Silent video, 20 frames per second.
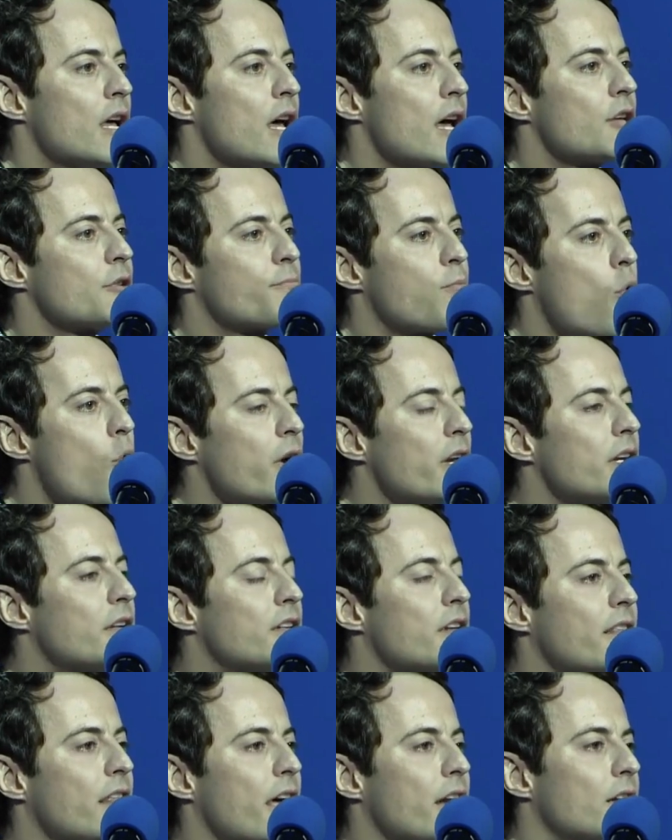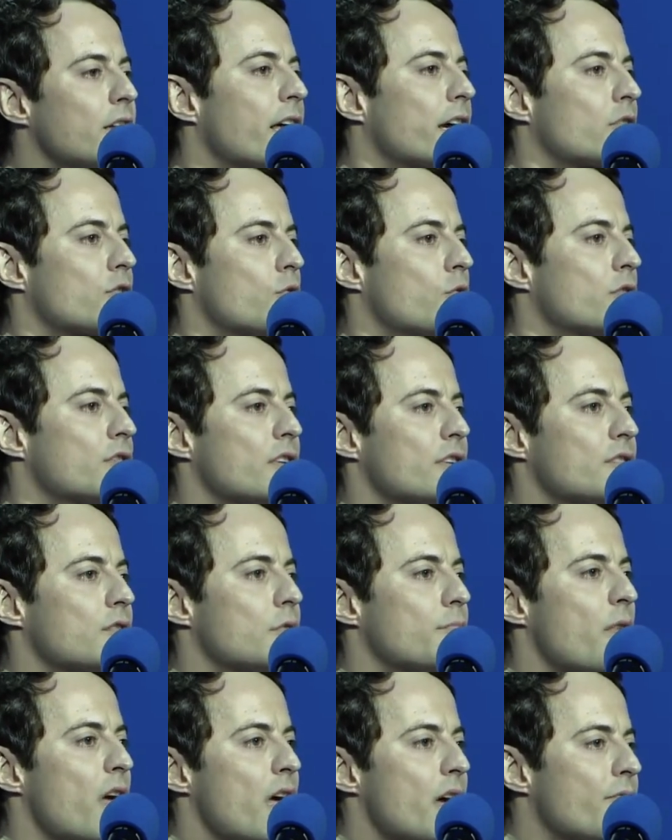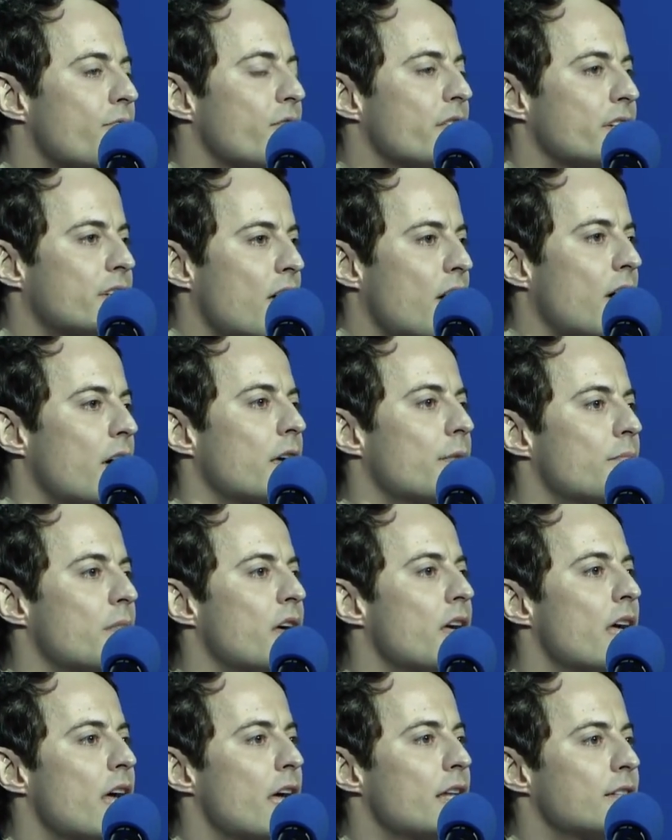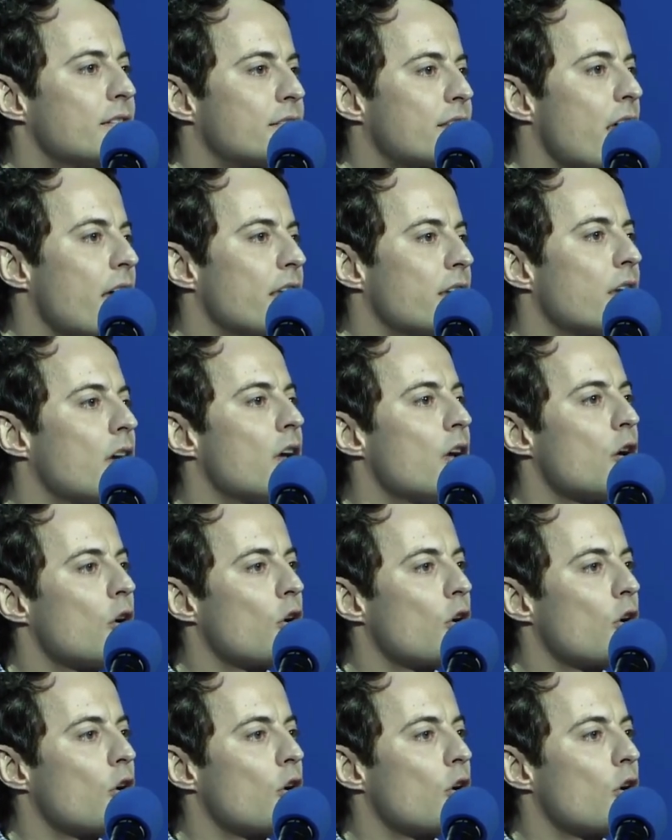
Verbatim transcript: has pointed to that electoral system every time and said,